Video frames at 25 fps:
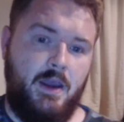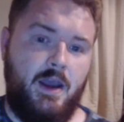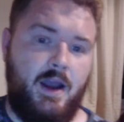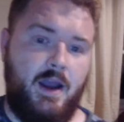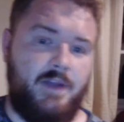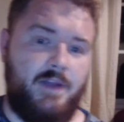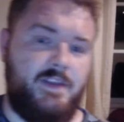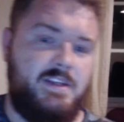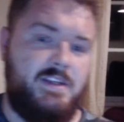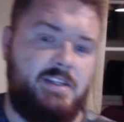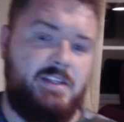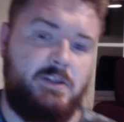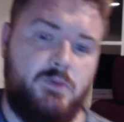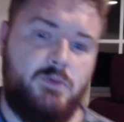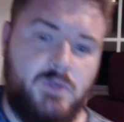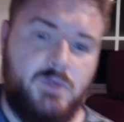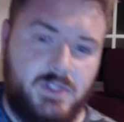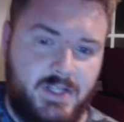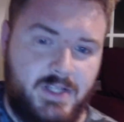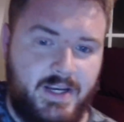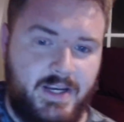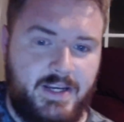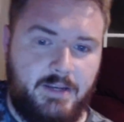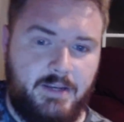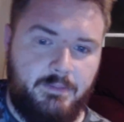and this is what's
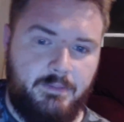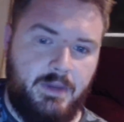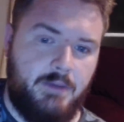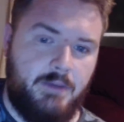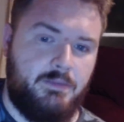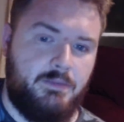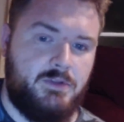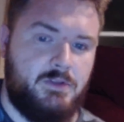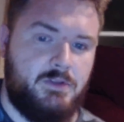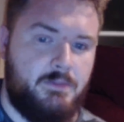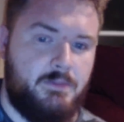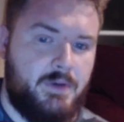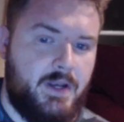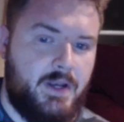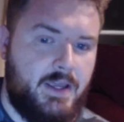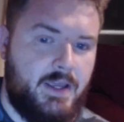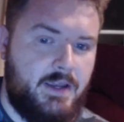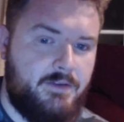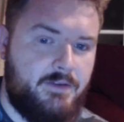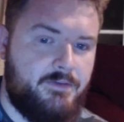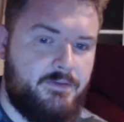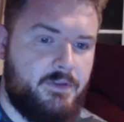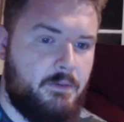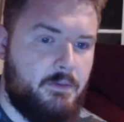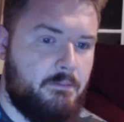leading people to
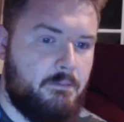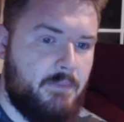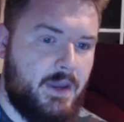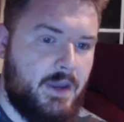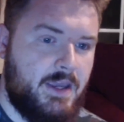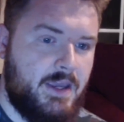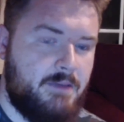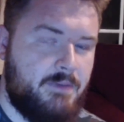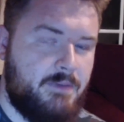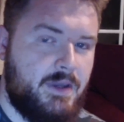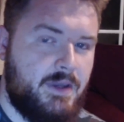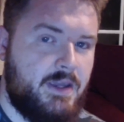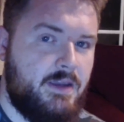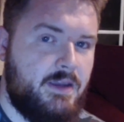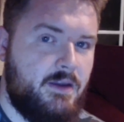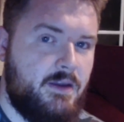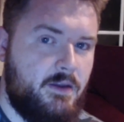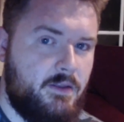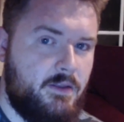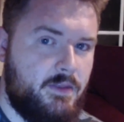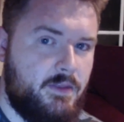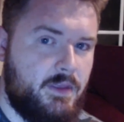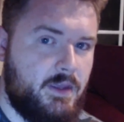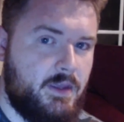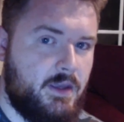believe that maybe
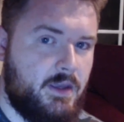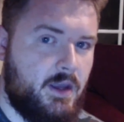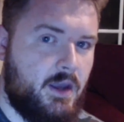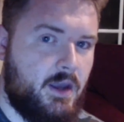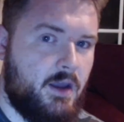the